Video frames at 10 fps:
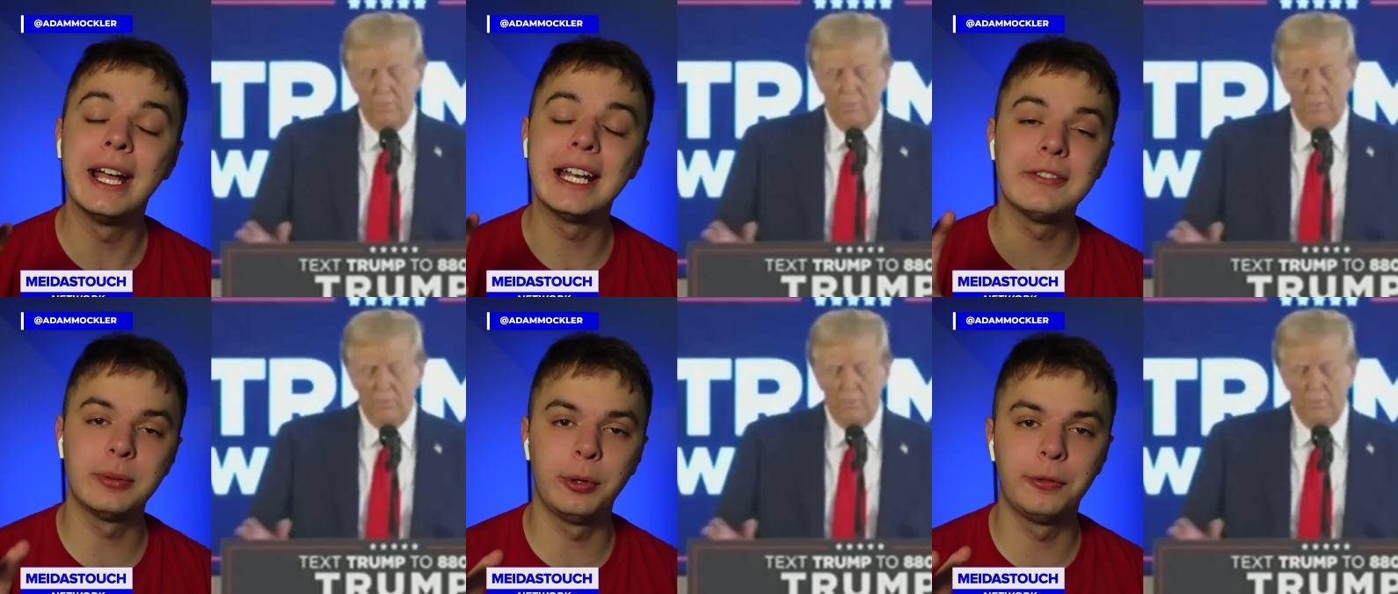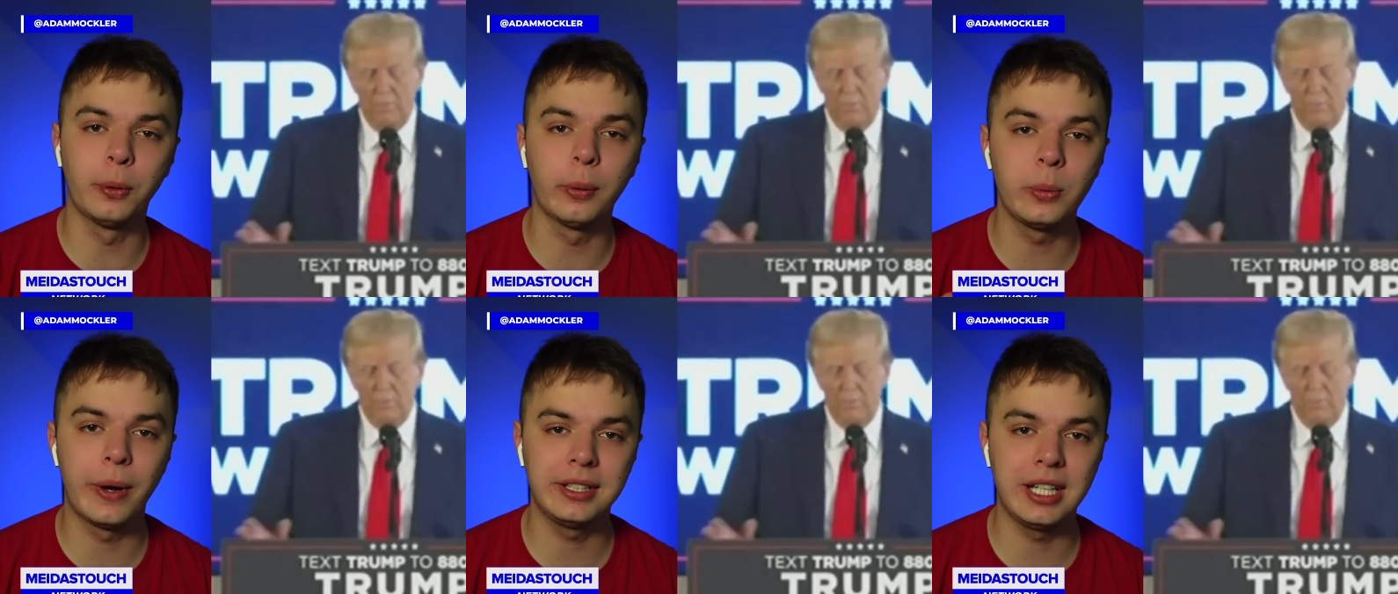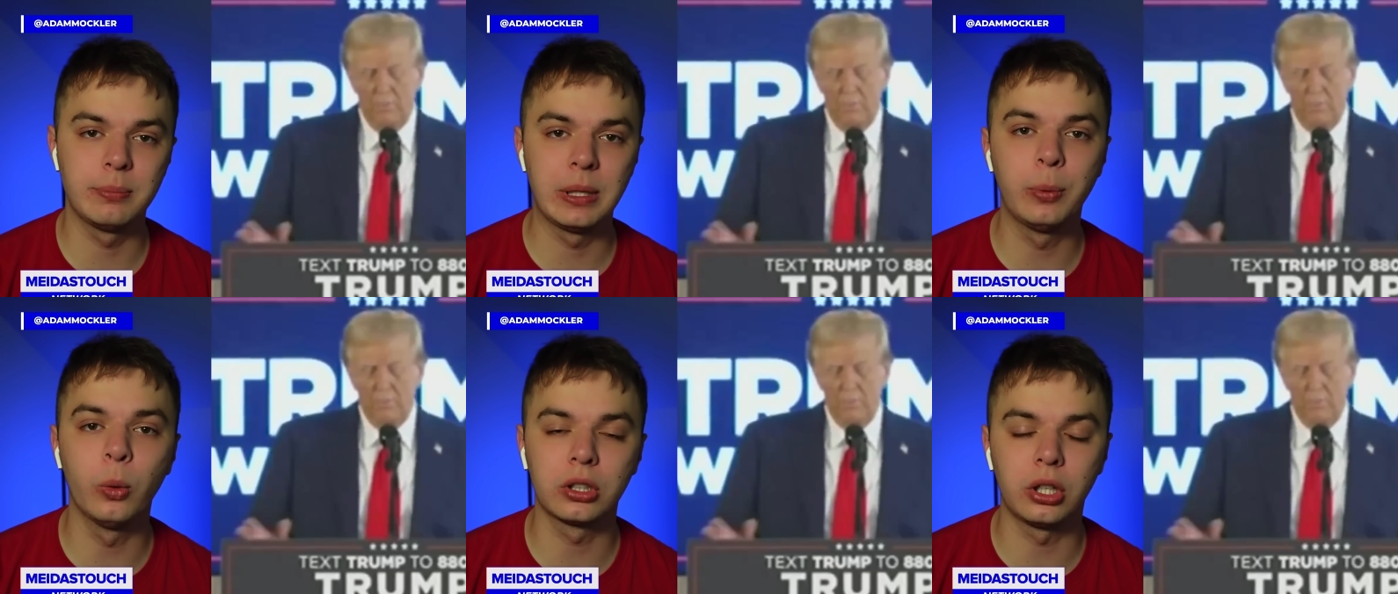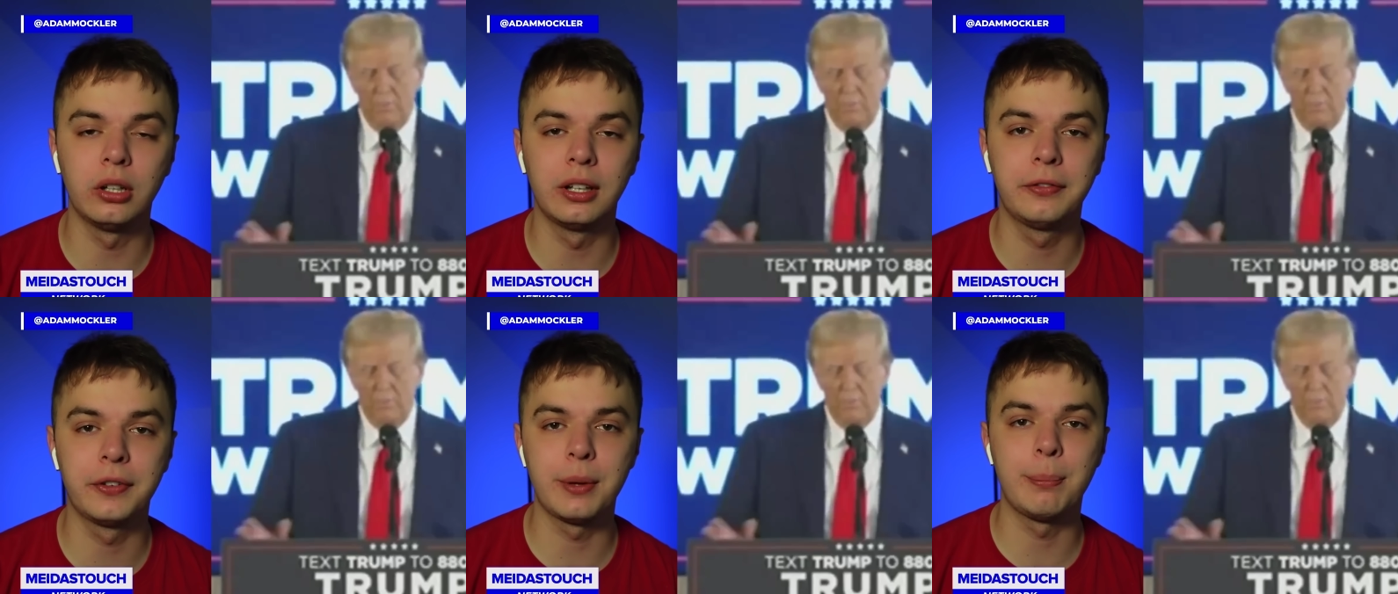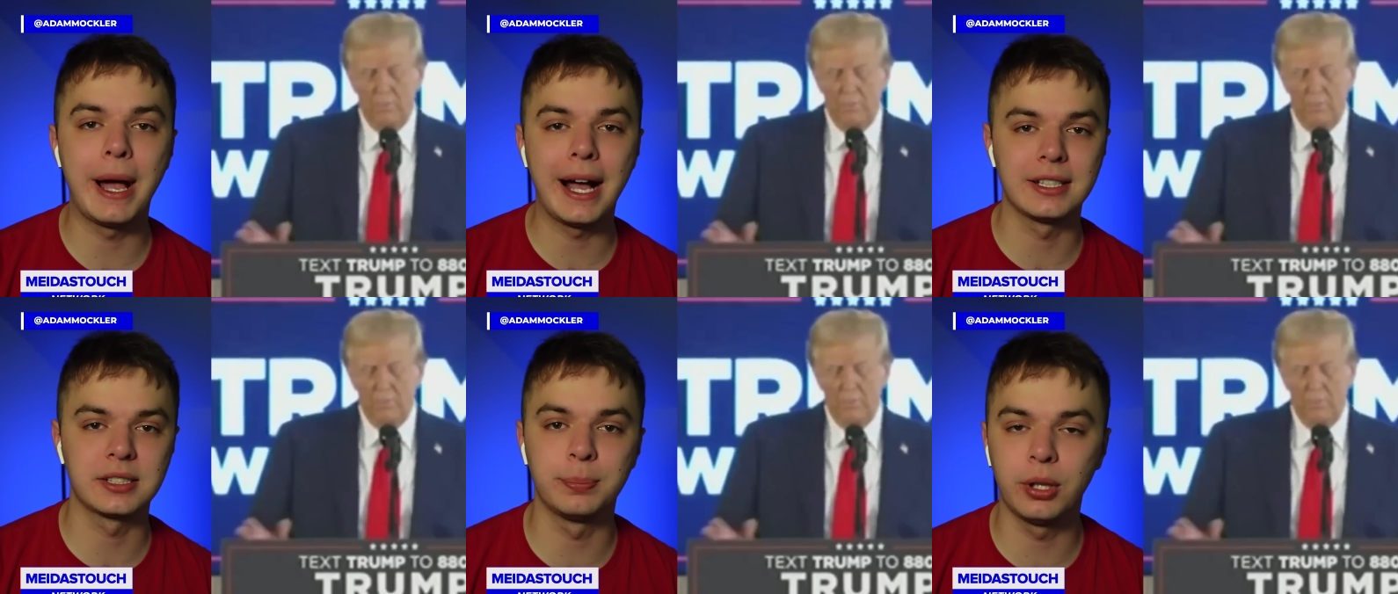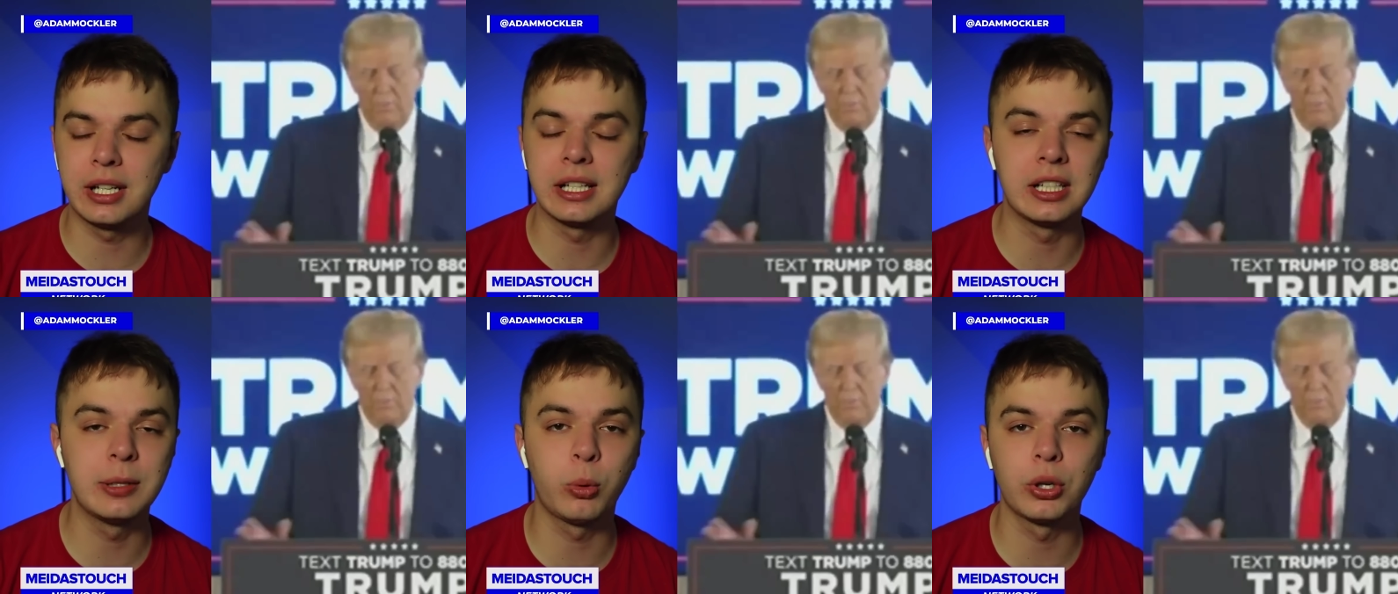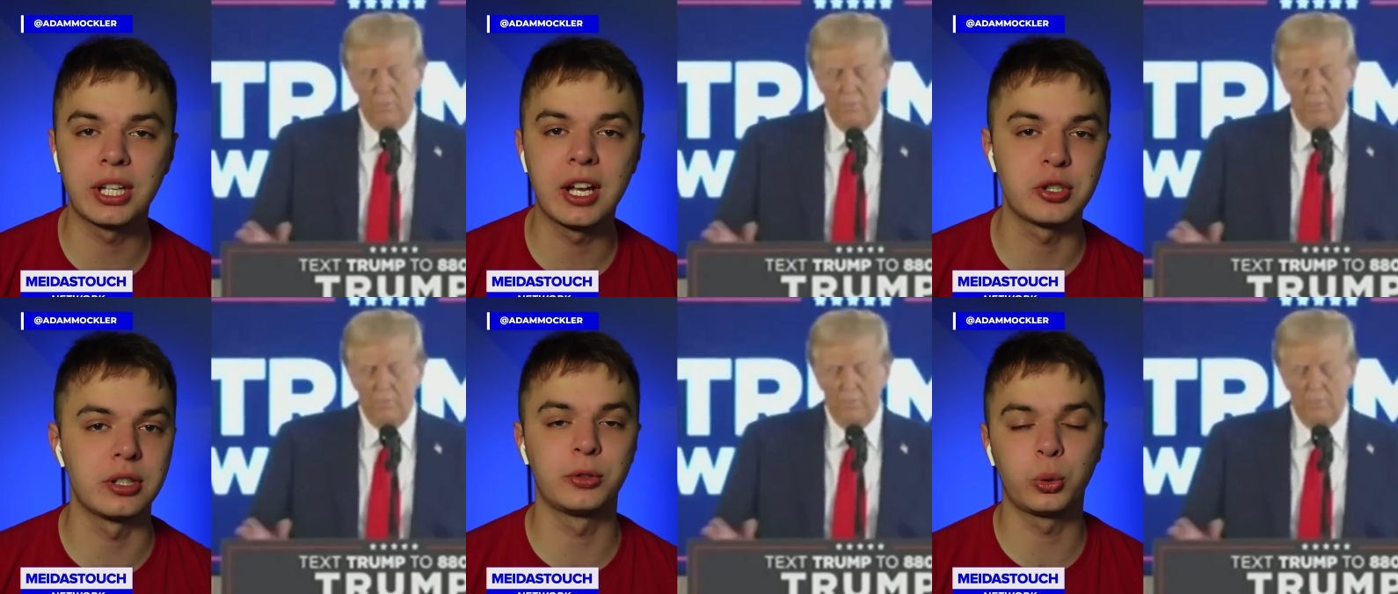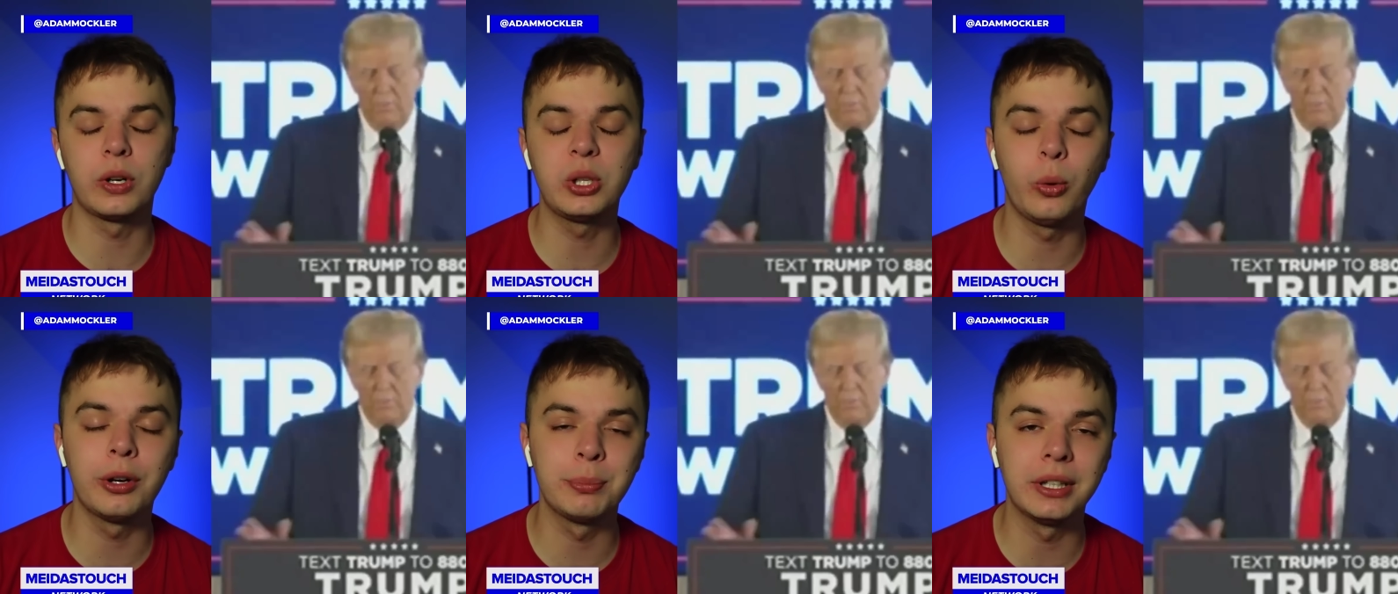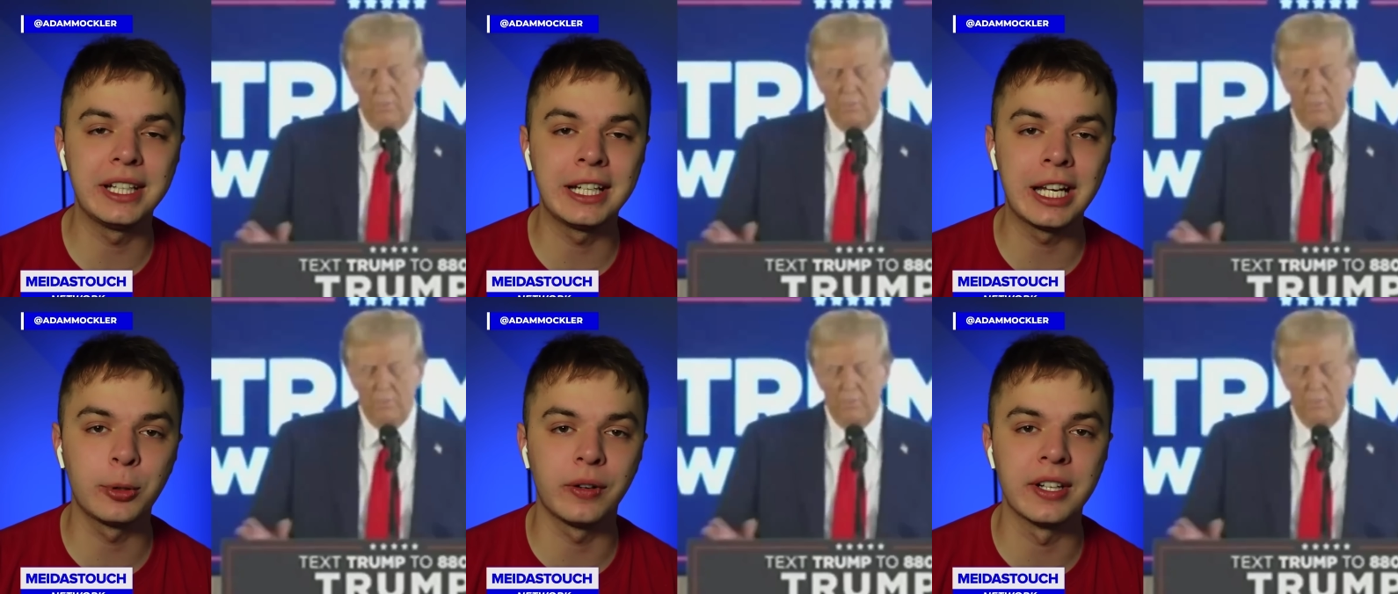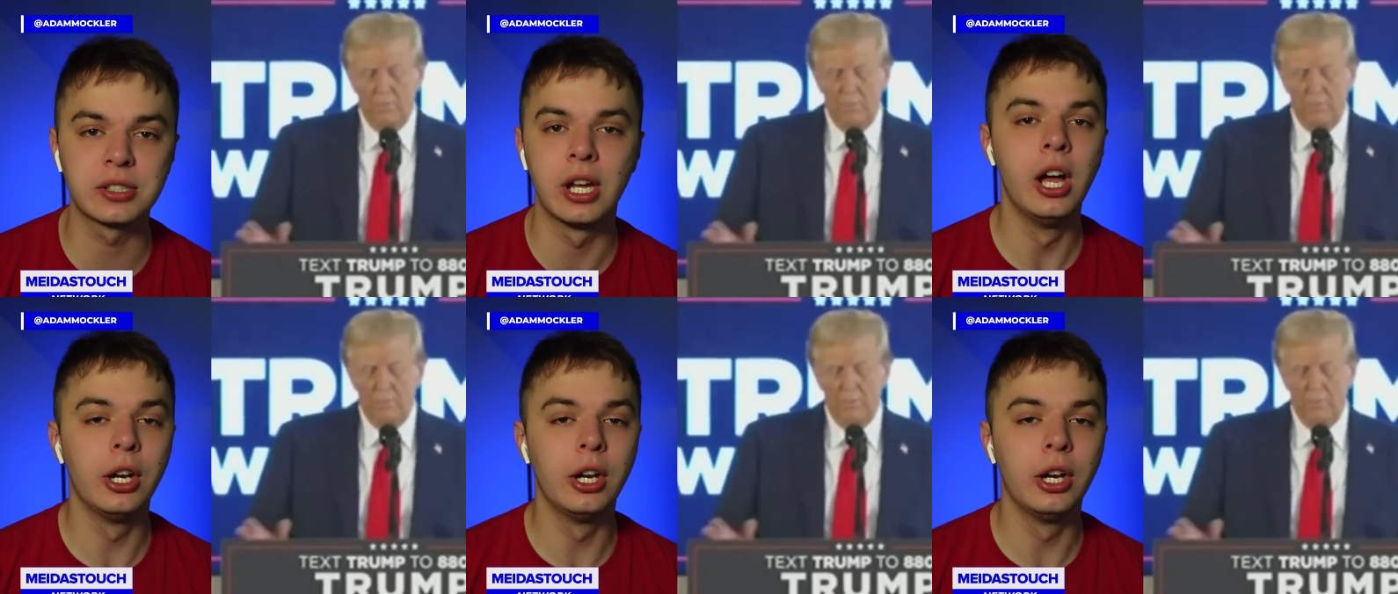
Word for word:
Speaker 1: and even before we went in, people were calling for the mass, bloody deportation of 21 million immigrants,